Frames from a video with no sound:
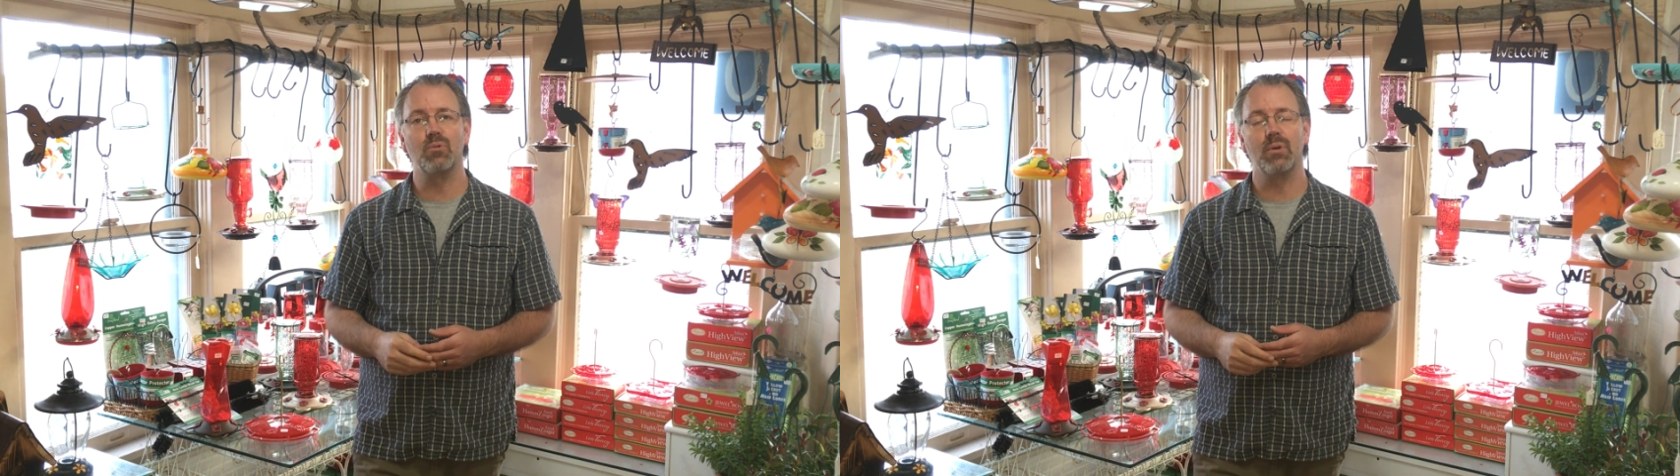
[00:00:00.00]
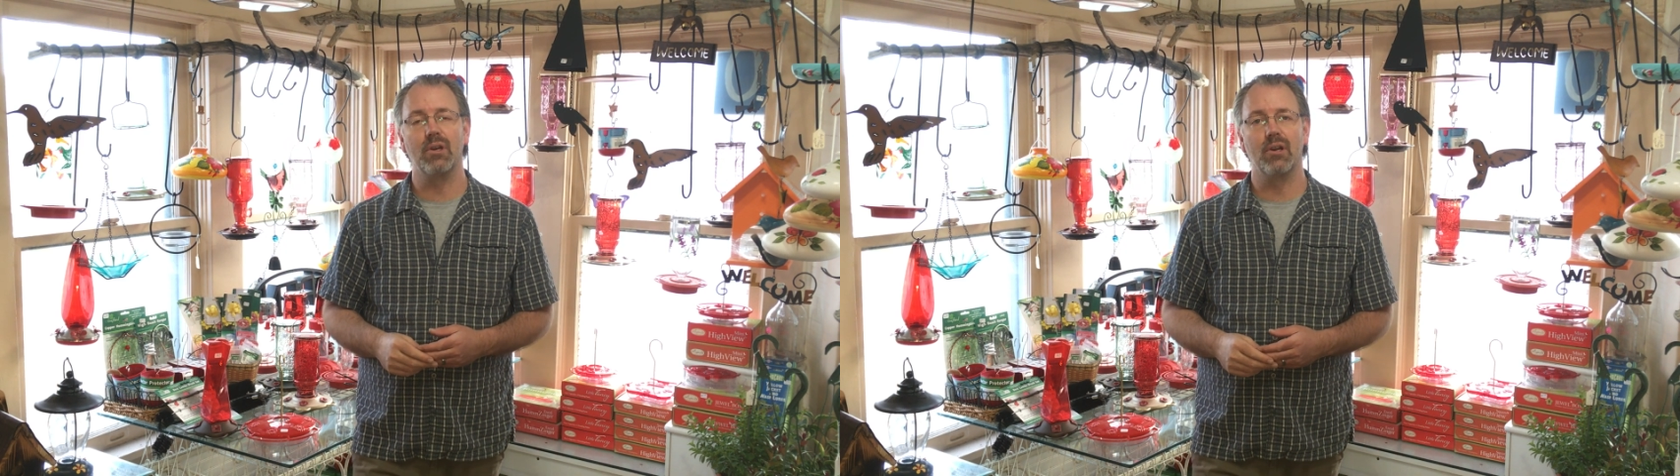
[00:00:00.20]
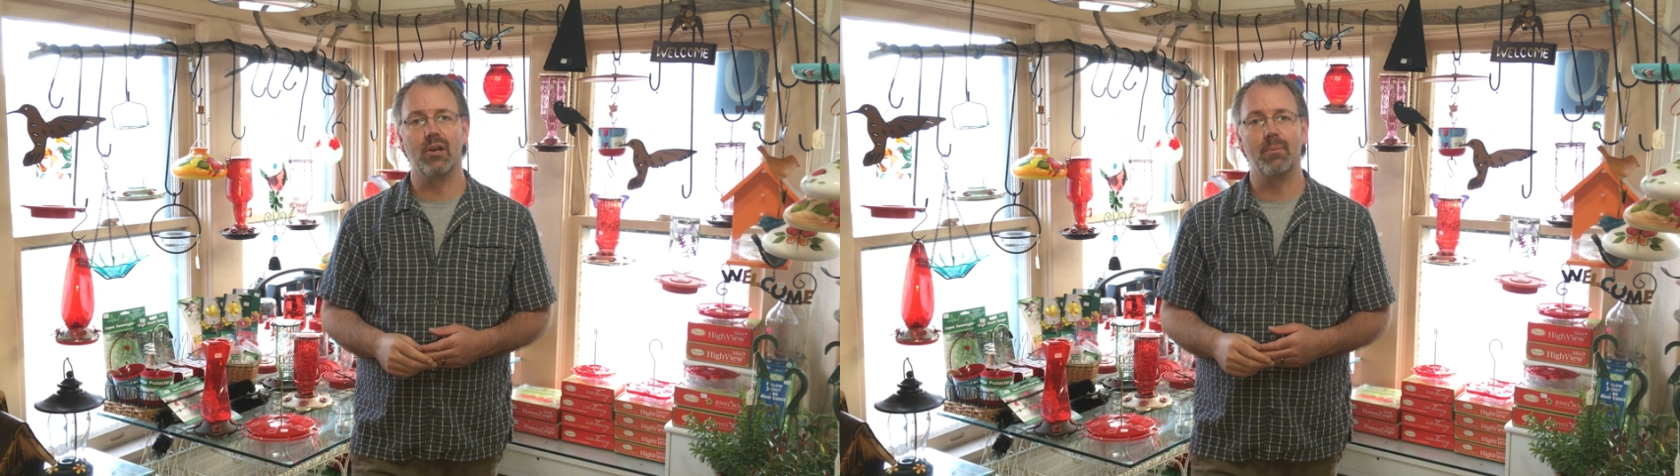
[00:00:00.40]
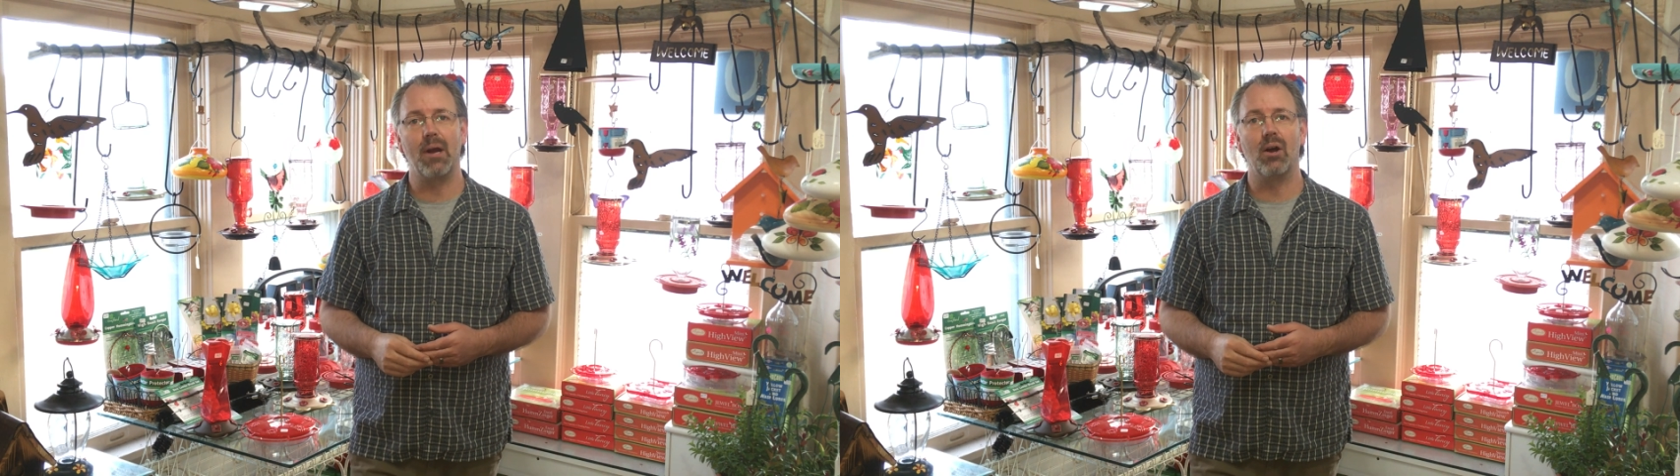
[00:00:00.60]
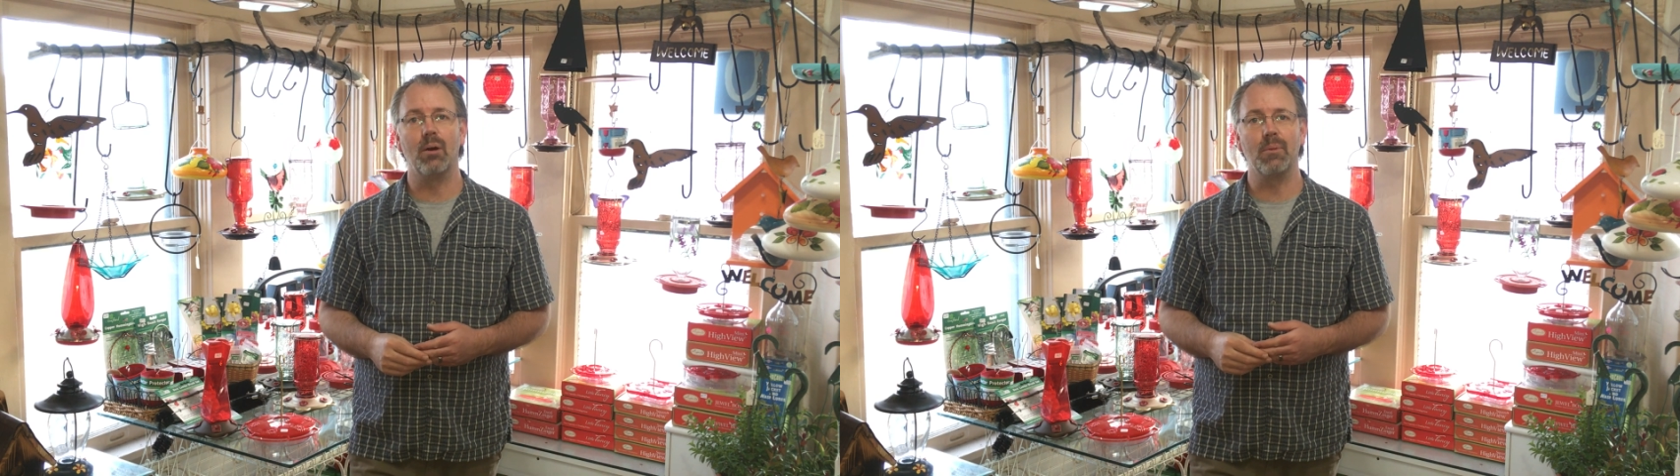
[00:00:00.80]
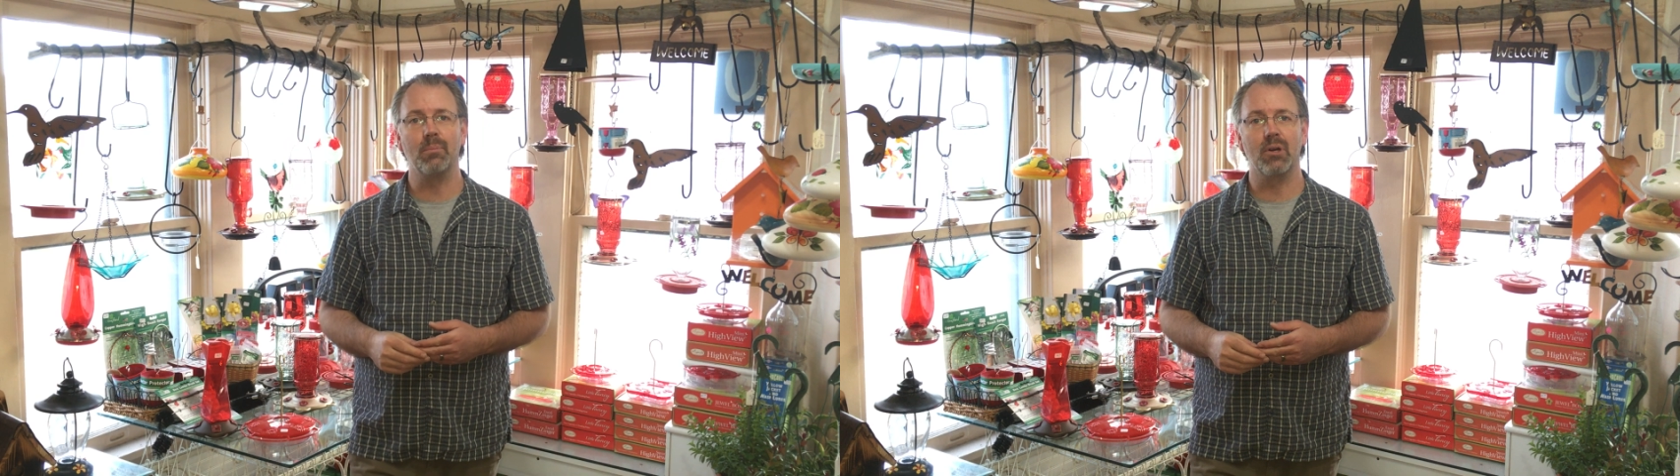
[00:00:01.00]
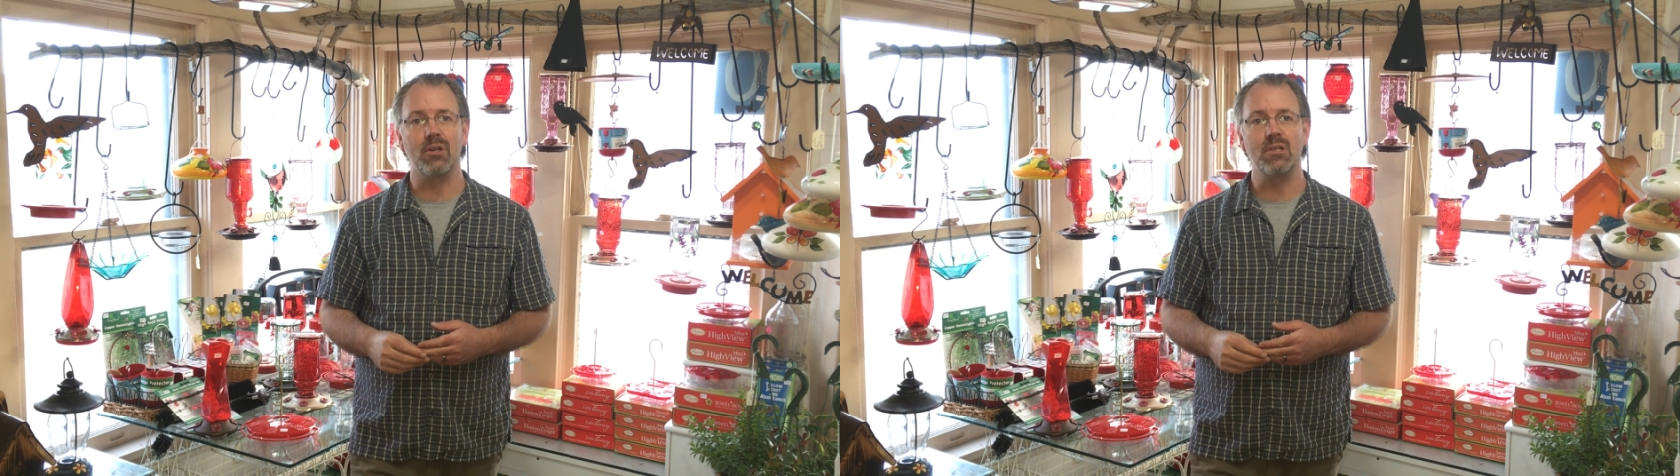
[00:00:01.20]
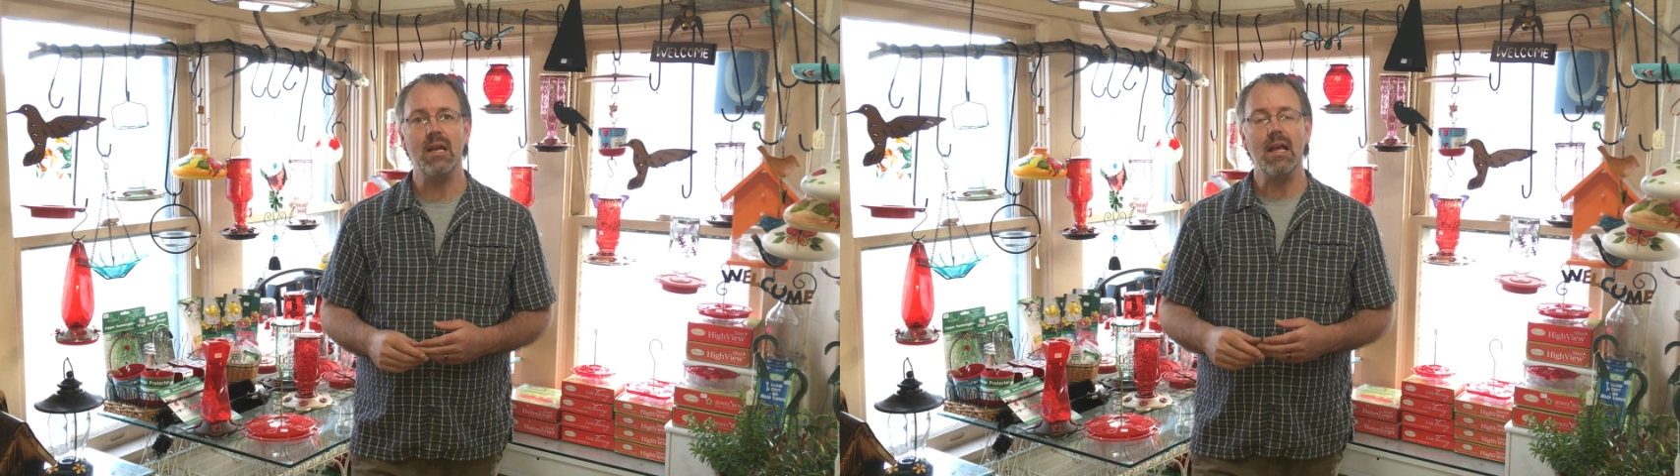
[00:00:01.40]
when you're hearing about hummingbirds.